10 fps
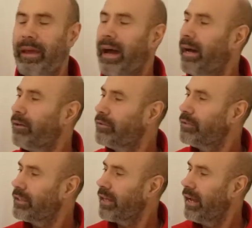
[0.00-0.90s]
How does
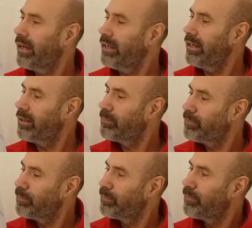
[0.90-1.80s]
it get here?
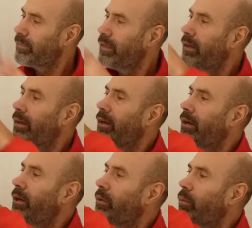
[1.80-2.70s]

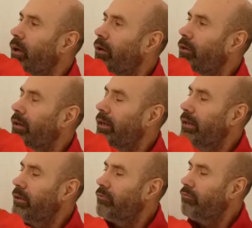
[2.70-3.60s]
Well,
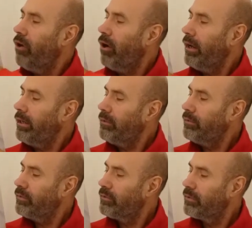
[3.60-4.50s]
it
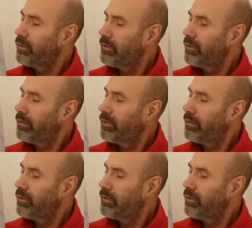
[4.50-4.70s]
arrives